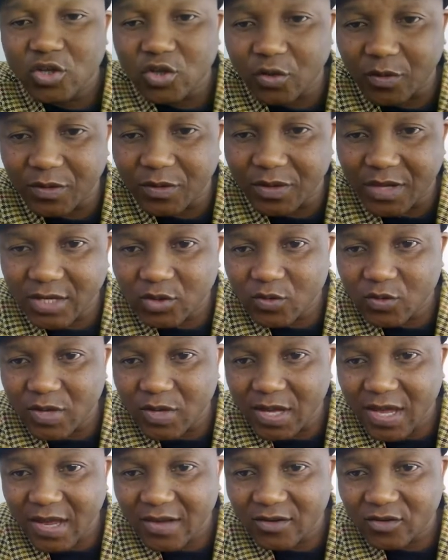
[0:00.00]
So 32,
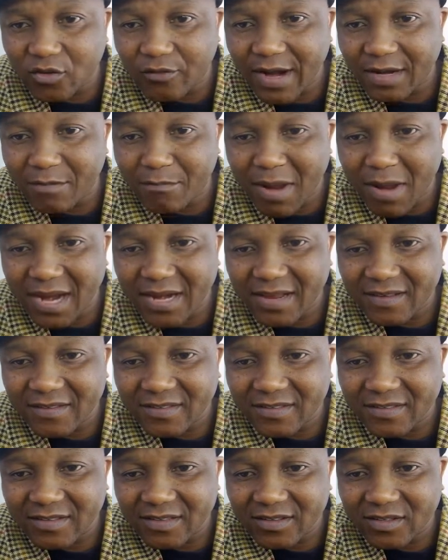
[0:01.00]
yes, correct.
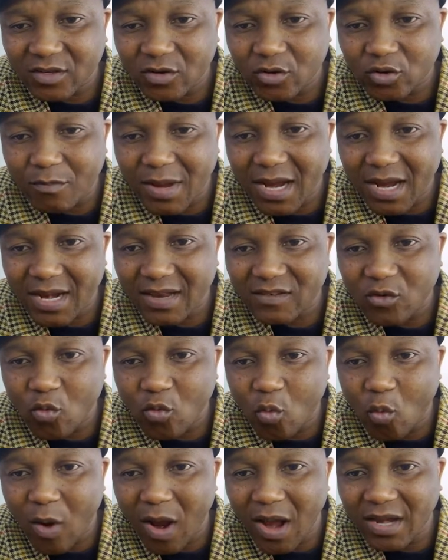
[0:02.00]
Minus, this equal to minus
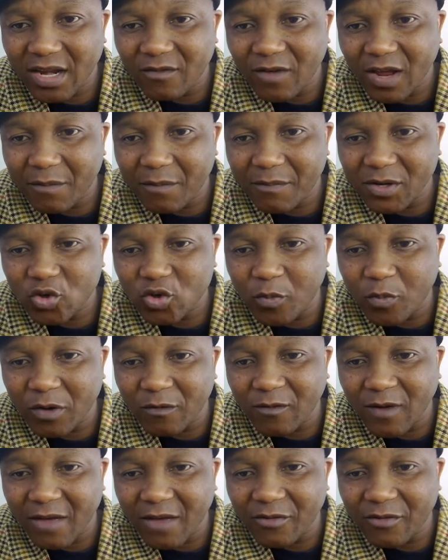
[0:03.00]
1 divided by
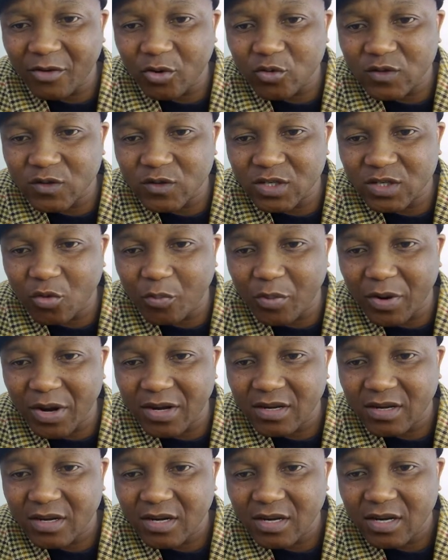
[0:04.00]
2.5 equal to
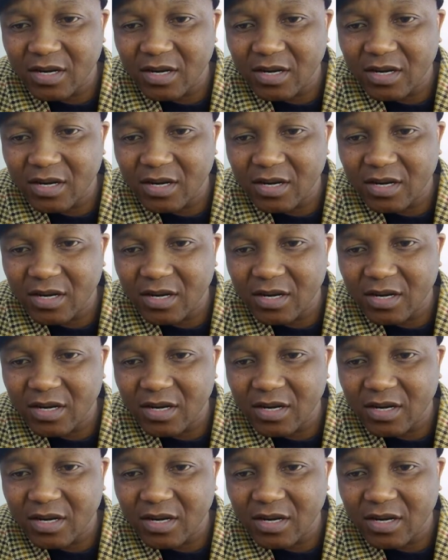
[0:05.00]
0.4